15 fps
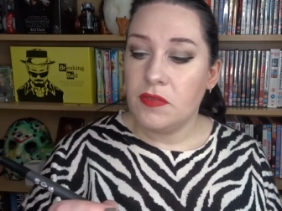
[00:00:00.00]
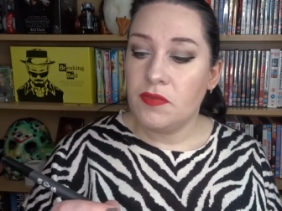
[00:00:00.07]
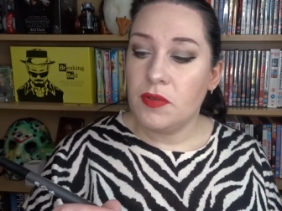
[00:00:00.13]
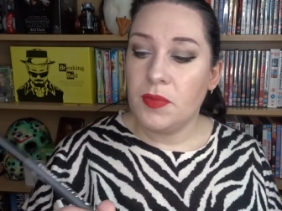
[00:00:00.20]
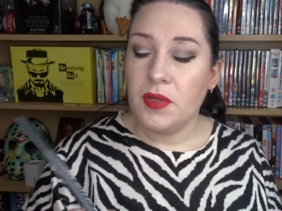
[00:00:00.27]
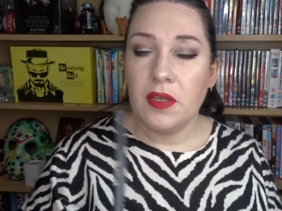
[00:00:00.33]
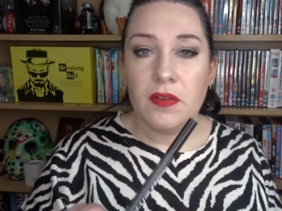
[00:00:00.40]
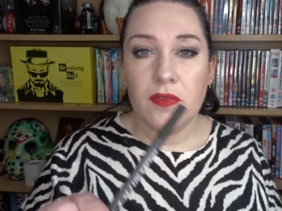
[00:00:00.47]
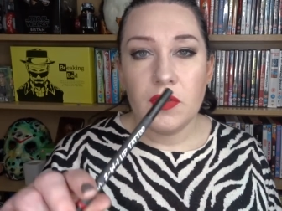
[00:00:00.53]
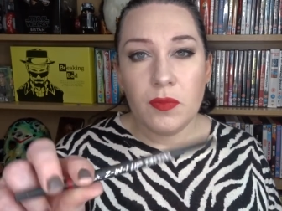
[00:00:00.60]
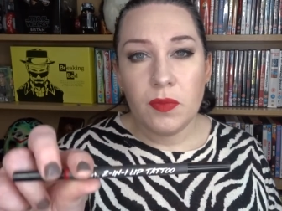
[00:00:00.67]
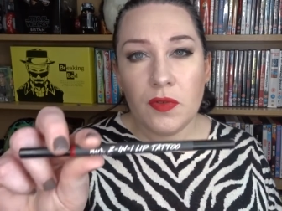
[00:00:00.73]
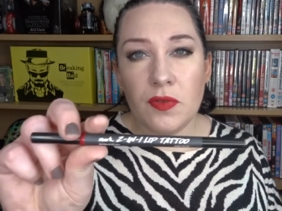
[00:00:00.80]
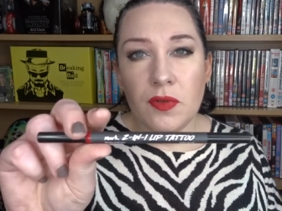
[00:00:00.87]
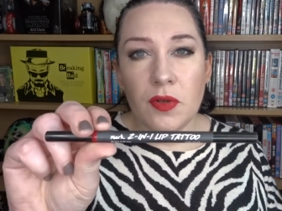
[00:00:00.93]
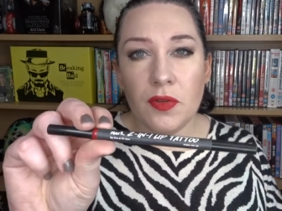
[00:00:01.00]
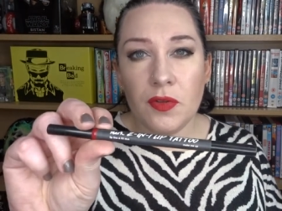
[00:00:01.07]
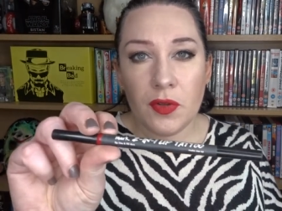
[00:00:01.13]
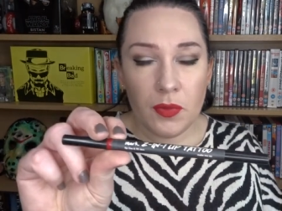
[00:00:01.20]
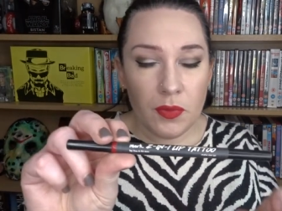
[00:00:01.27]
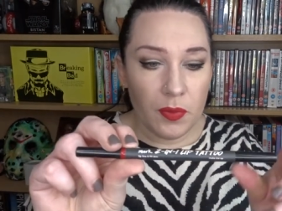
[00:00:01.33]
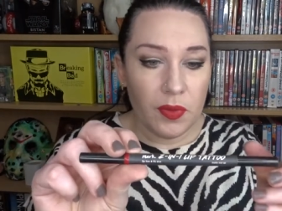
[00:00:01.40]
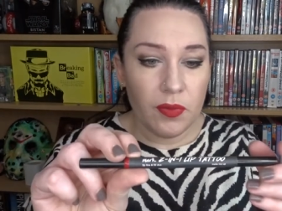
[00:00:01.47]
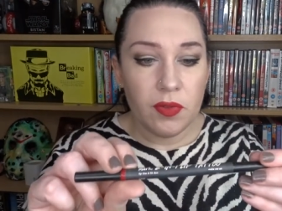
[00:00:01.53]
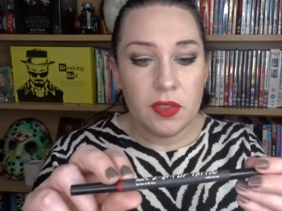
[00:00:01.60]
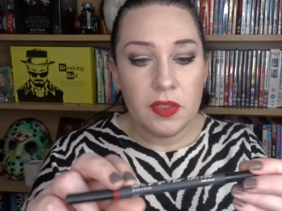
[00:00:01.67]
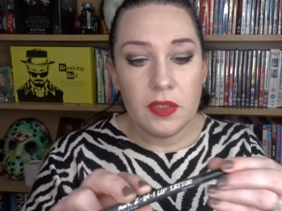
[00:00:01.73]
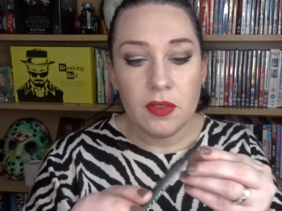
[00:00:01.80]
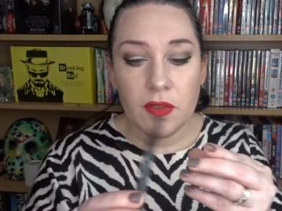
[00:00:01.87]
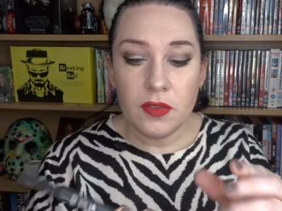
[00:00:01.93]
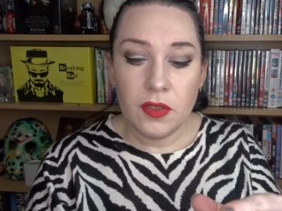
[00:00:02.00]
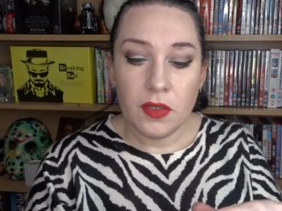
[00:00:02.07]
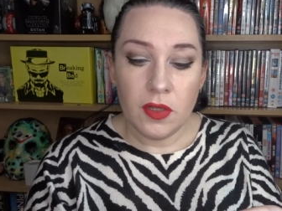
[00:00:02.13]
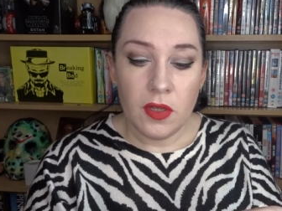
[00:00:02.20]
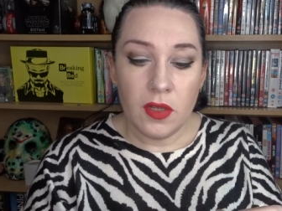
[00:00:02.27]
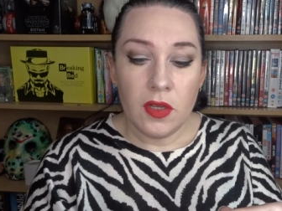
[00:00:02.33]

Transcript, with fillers: from Avon before, I thought it would be really good.